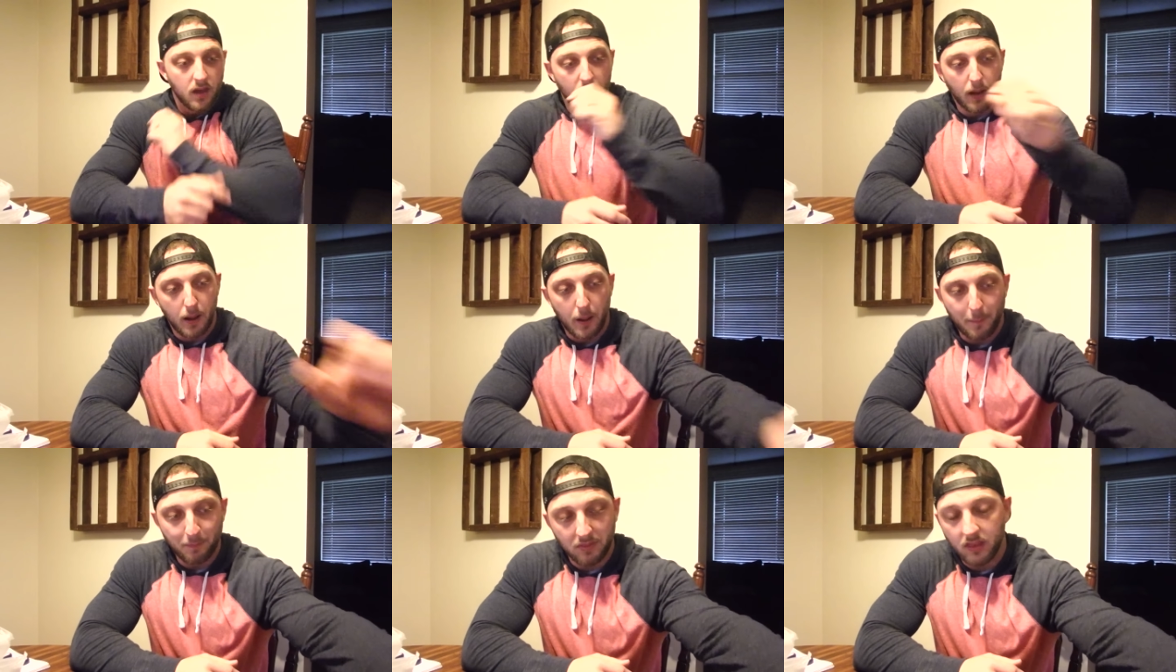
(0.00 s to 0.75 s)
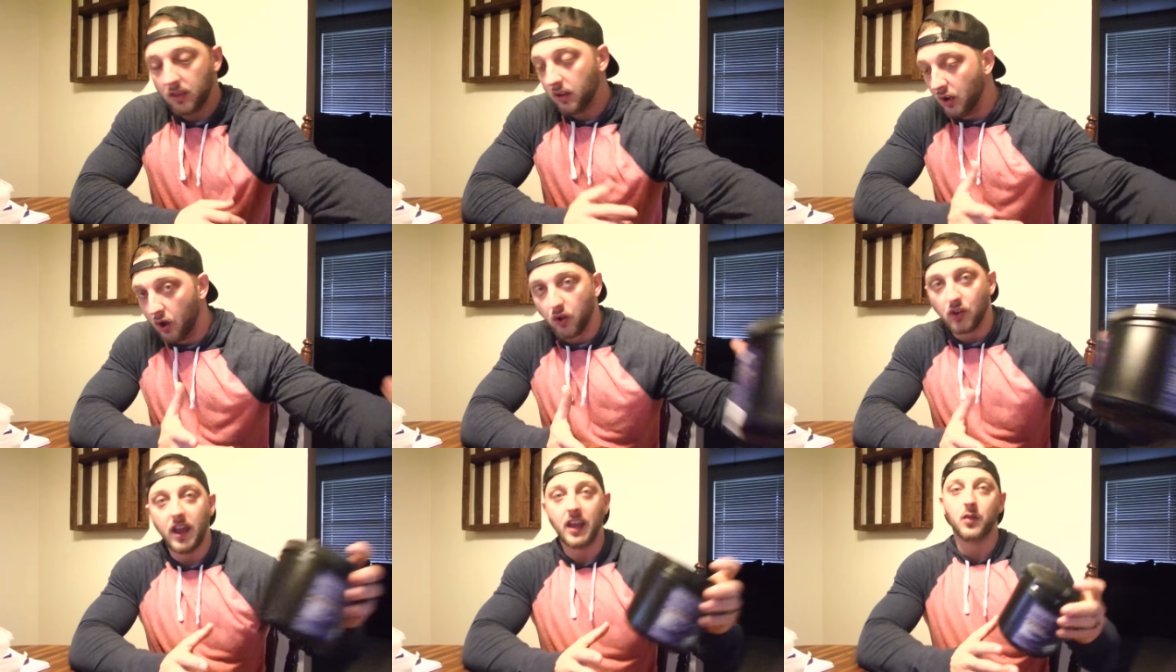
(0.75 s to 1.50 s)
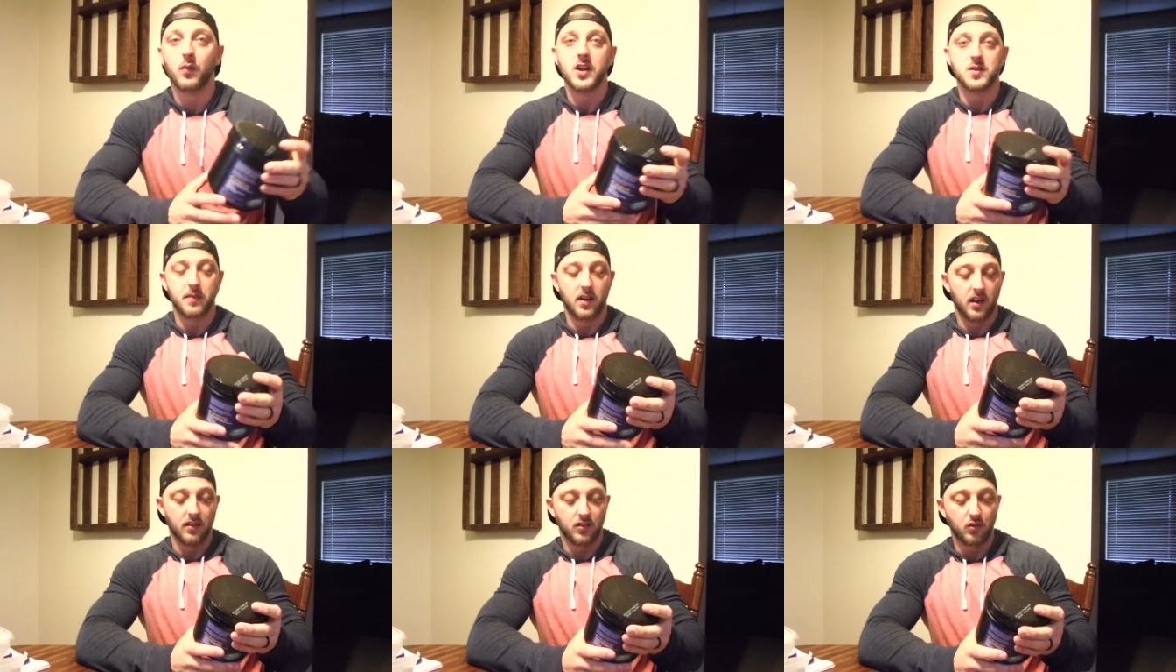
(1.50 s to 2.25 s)
you know, your daily
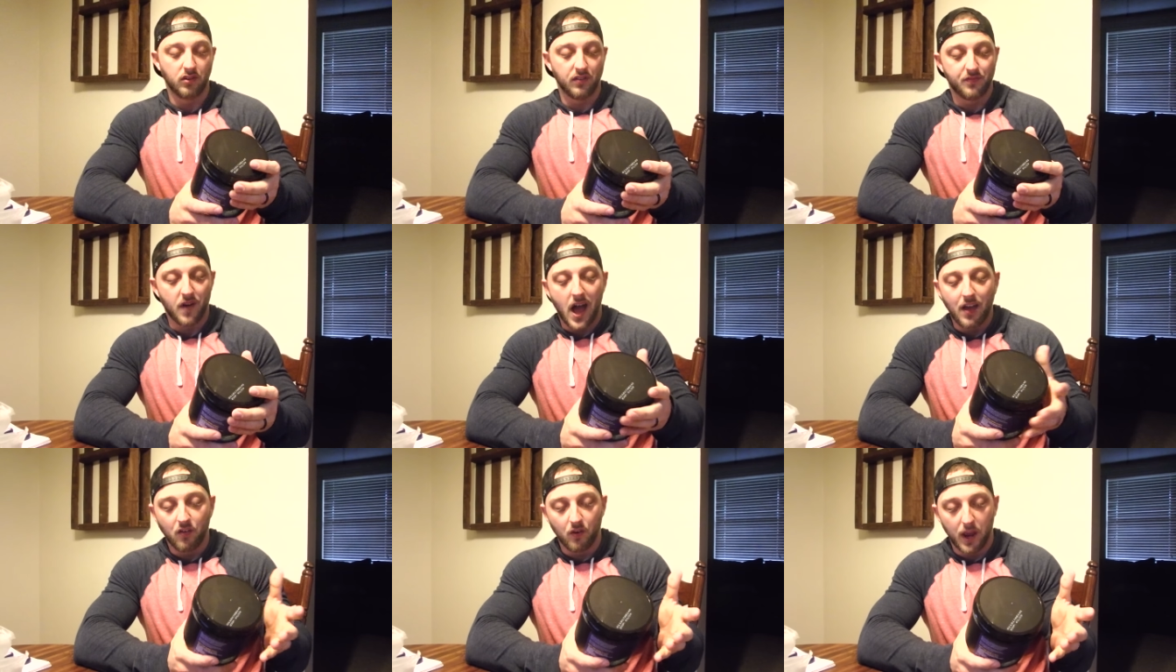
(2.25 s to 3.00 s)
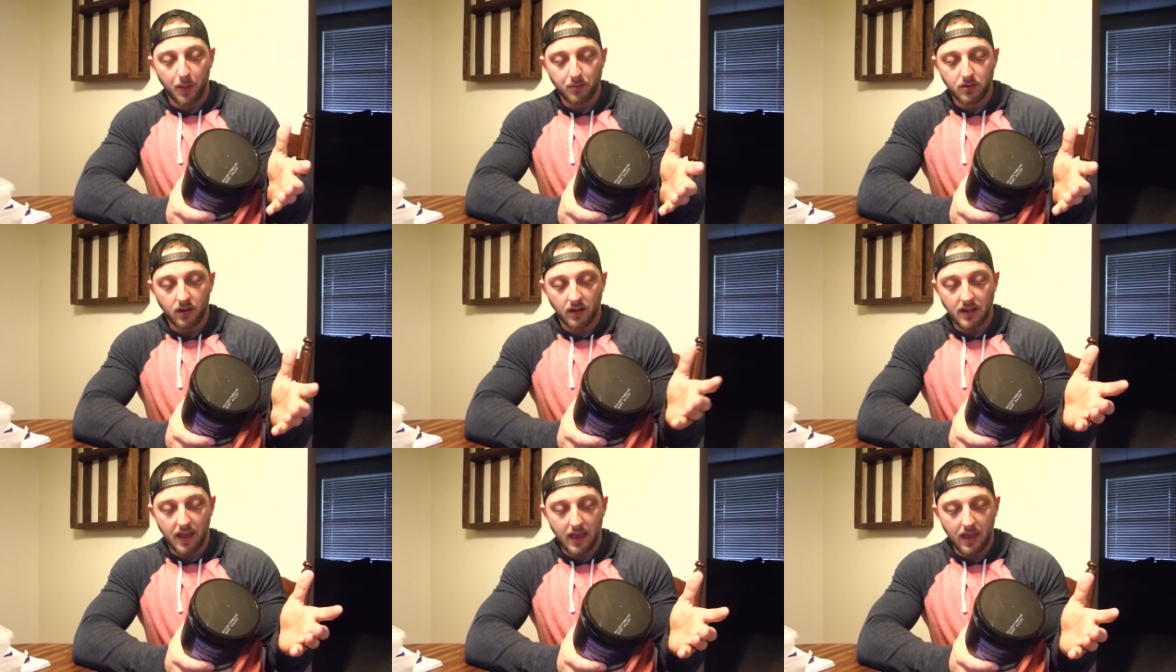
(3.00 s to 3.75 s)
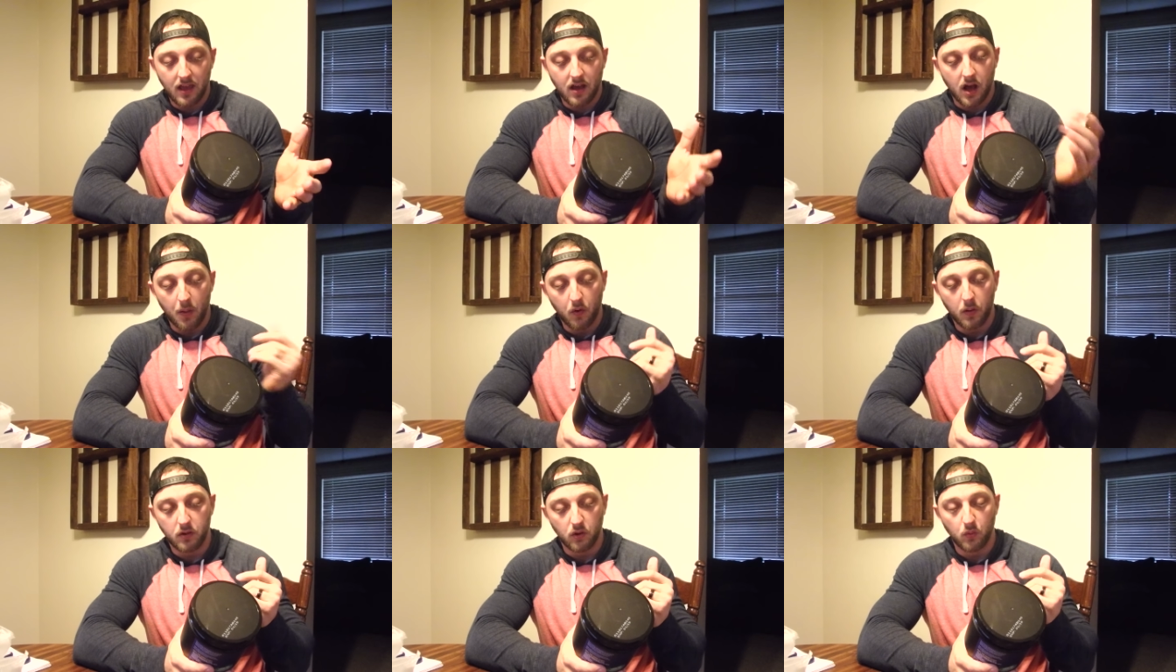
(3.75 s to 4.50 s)
regimen is usually 5 grams a day. I'm
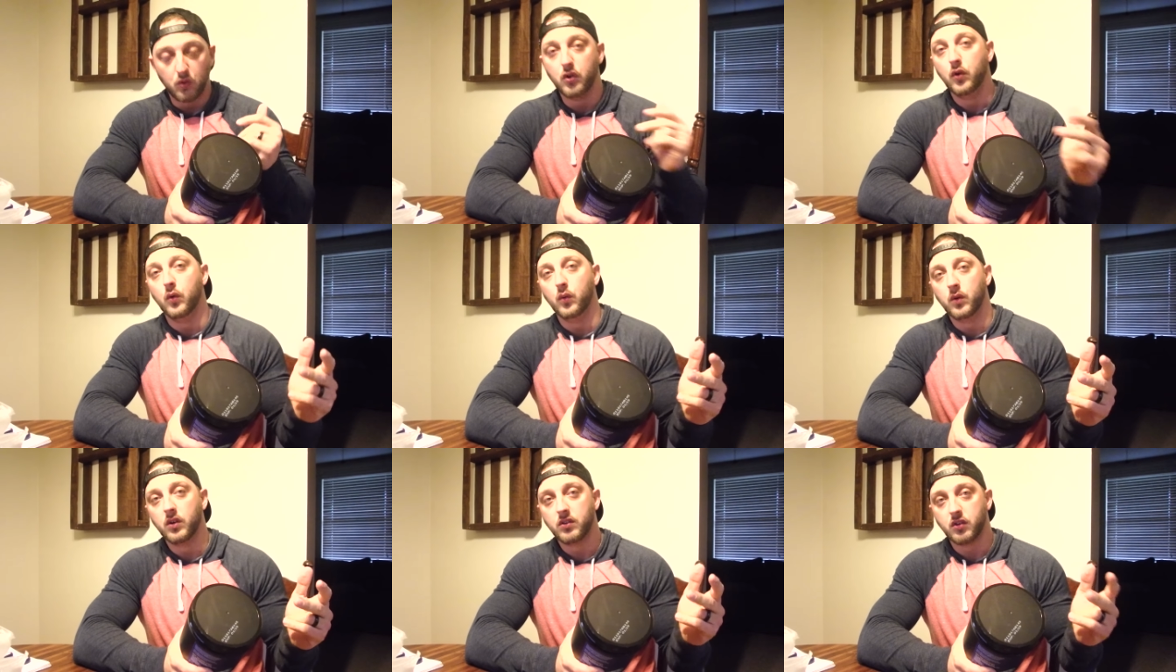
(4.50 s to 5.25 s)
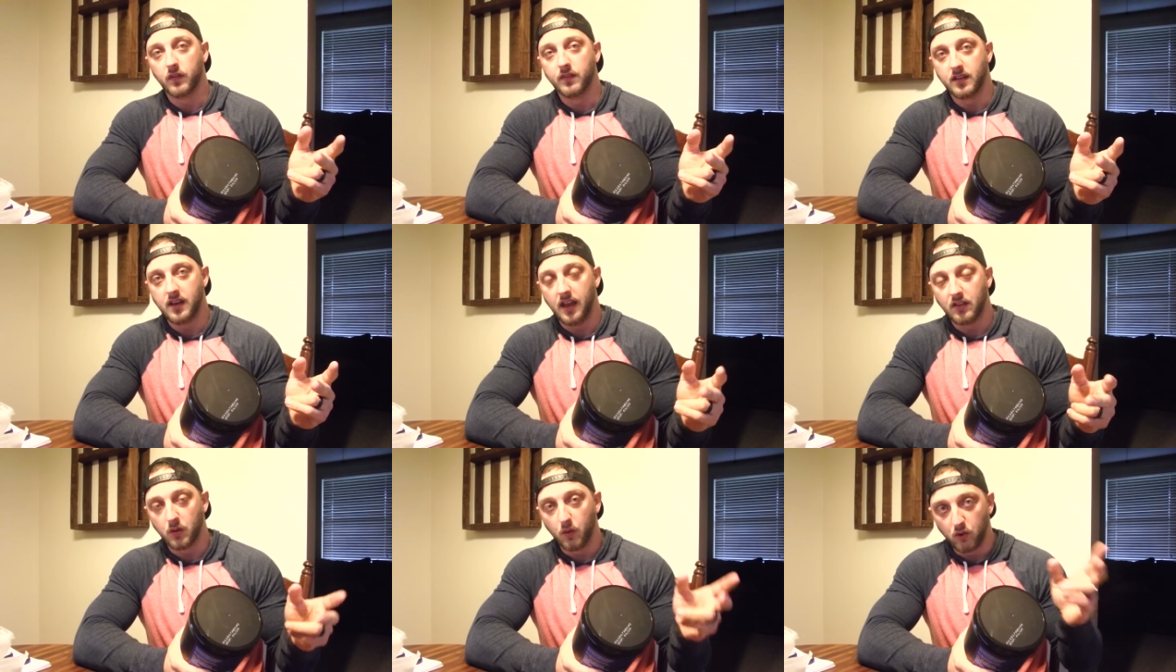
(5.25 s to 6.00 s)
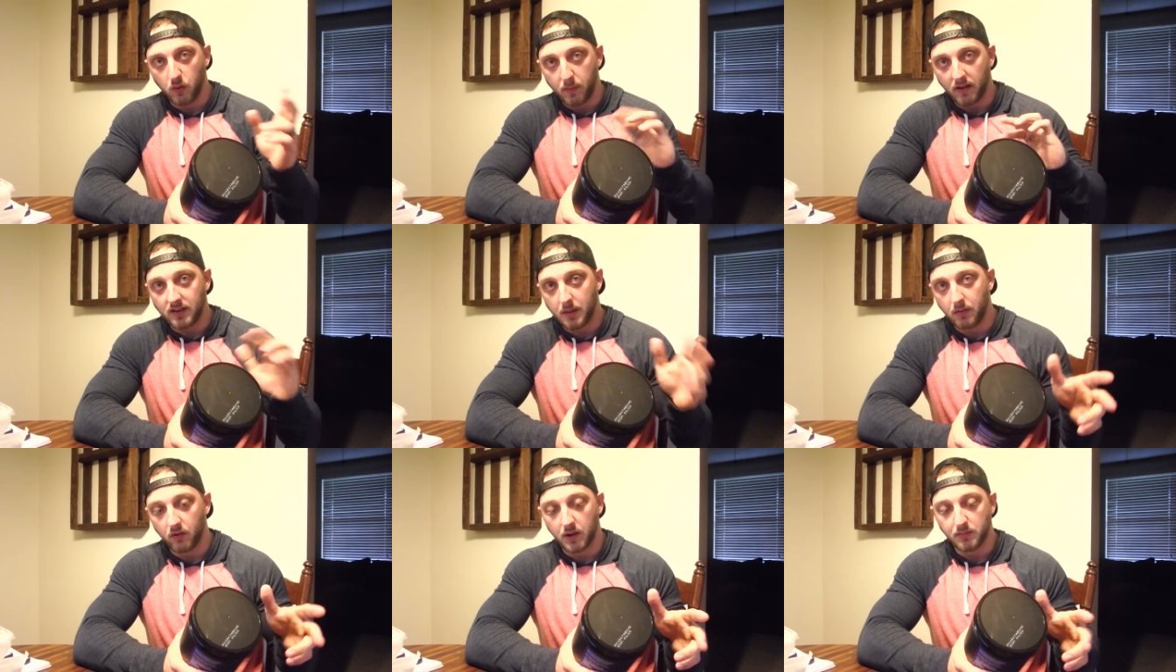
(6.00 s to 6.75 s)
gonna do 2 servings a day. So I'm gonna do about
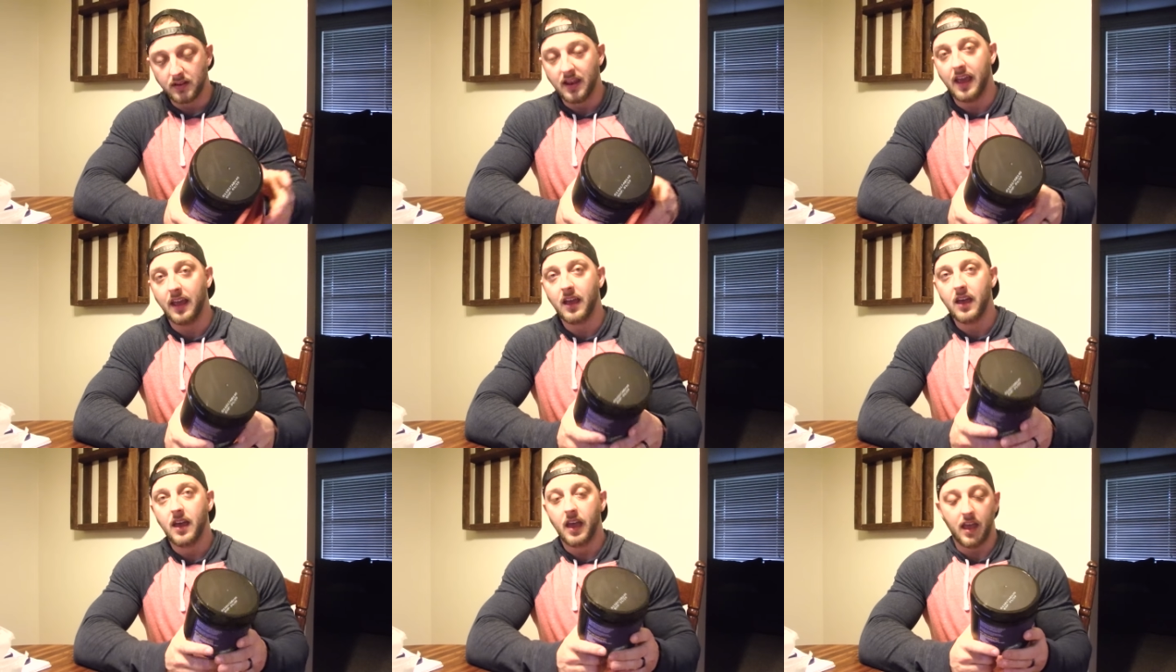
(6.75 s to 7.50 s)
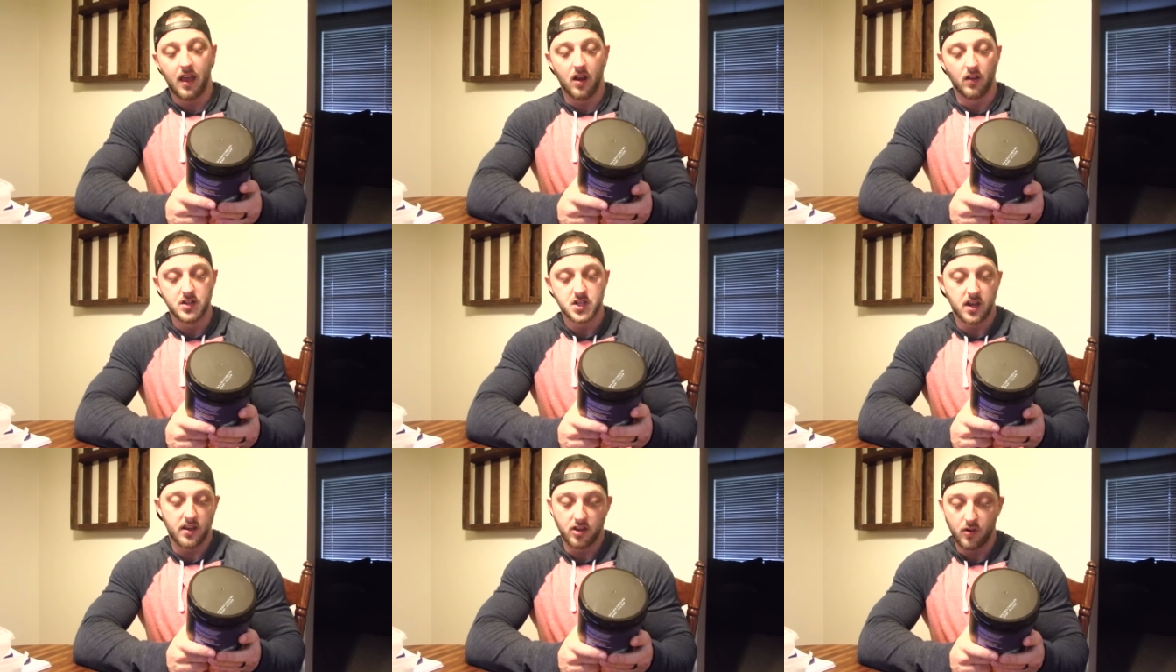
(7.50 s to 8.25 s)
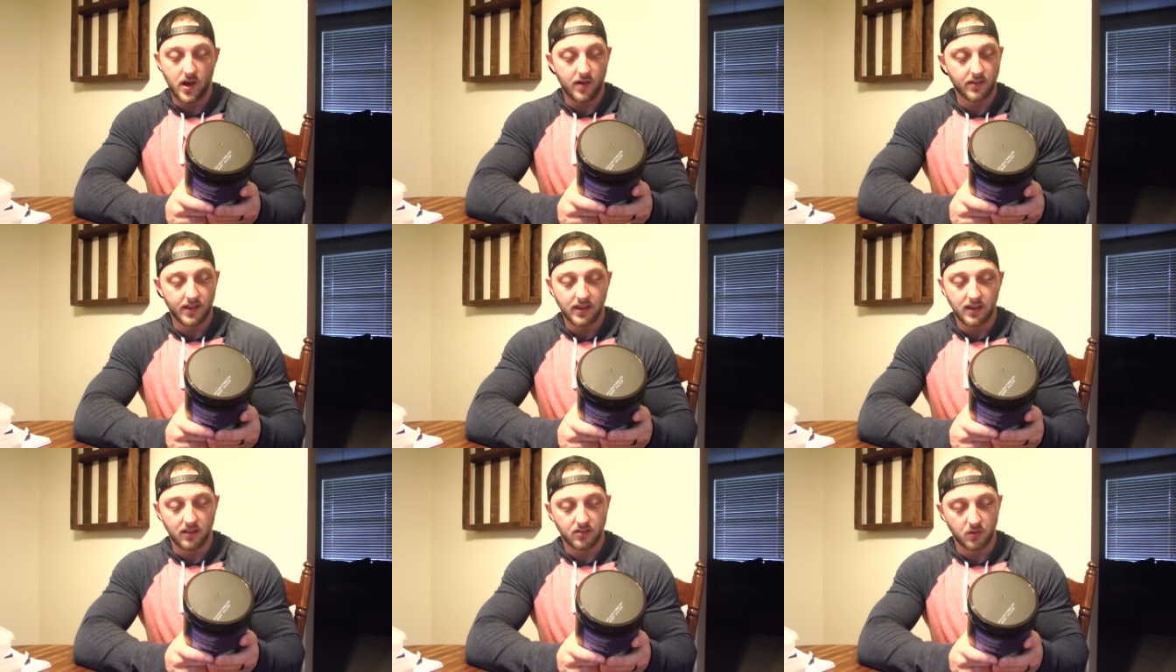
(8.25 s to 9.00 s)
10 milligrams a day, and I'll let you guys know how I
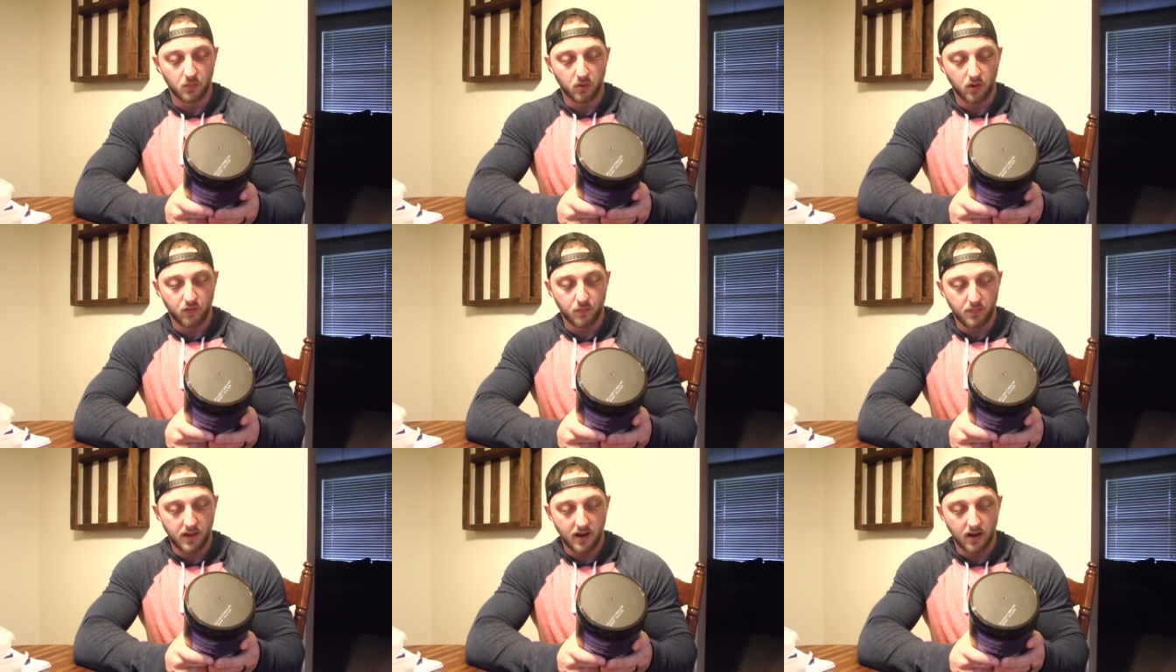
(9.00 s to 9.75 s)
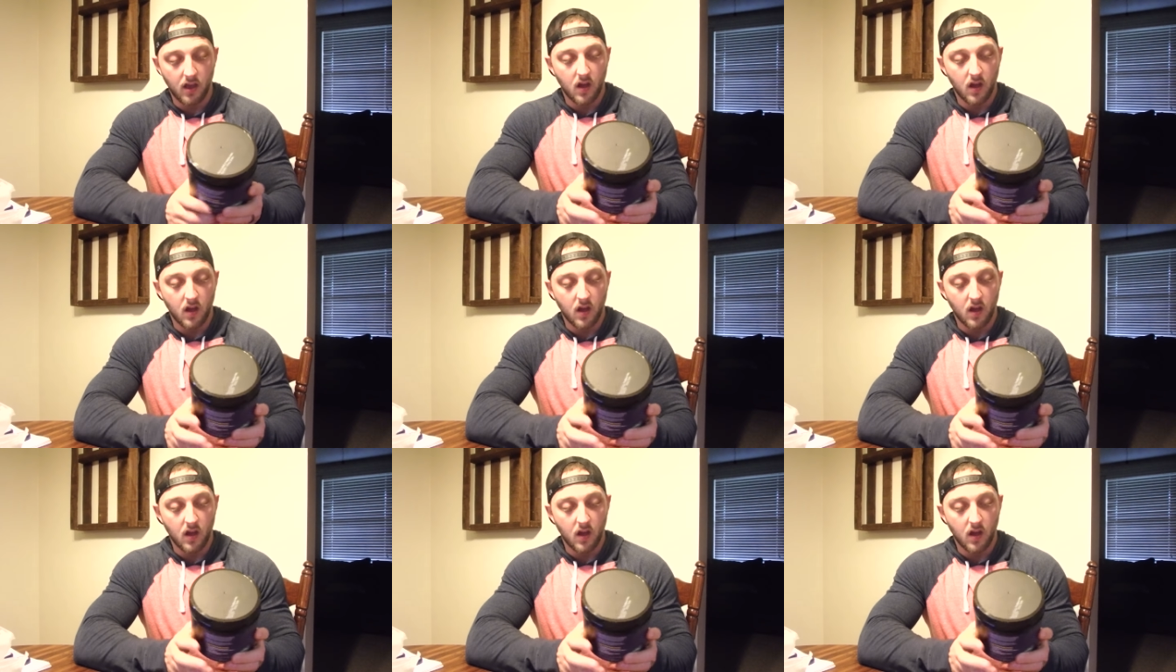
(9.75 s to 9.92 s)
like it. So we'll go from there.